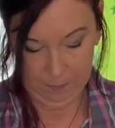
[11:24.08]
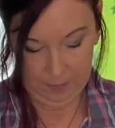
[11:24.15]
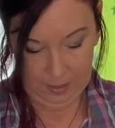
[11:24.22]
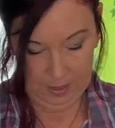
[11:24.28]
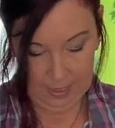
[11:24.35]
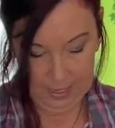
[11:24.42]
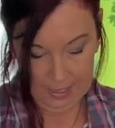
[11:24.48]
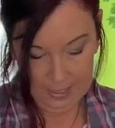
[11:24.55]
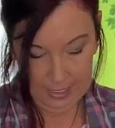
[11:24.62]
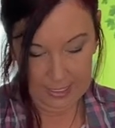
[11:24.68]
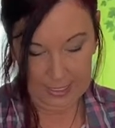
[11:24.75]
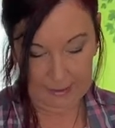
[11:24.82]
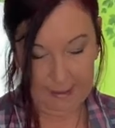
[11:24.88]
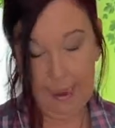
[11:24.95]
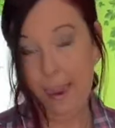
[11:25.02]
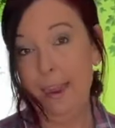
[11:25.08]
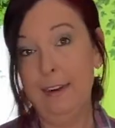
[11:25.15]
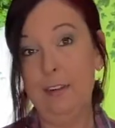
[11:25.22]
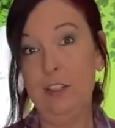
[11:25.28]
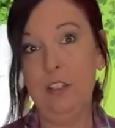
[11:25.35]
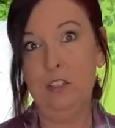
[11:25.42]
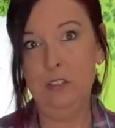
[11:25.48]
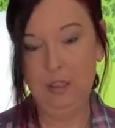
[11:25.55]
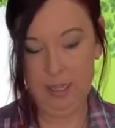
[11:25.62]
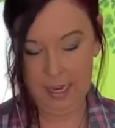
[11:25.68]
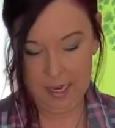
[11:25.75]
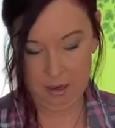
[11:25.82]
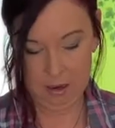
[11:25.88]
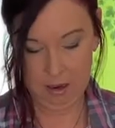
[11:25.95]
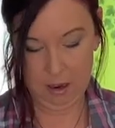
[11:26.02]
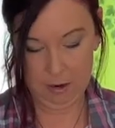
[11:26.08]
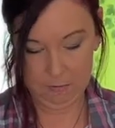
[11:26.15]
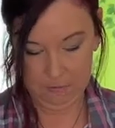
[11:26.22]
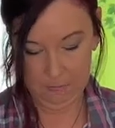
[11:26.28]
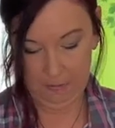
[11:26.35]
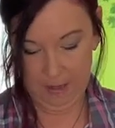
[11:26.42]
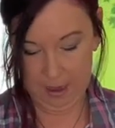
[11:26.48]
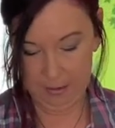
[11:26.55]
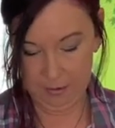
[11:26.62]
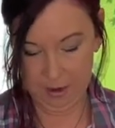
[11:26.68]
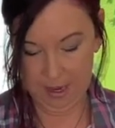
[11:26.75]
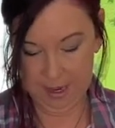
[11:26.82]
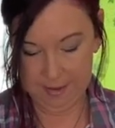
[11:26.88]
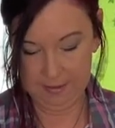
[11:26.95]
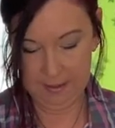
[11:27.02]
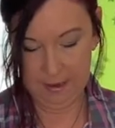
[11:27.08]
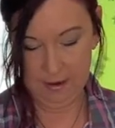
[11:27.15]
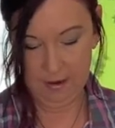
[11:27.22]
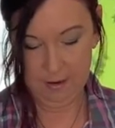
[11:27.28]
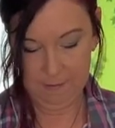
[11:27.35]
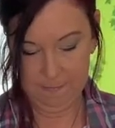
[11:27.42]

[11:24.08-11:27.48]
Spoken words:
and getting that extra layer of flour on there.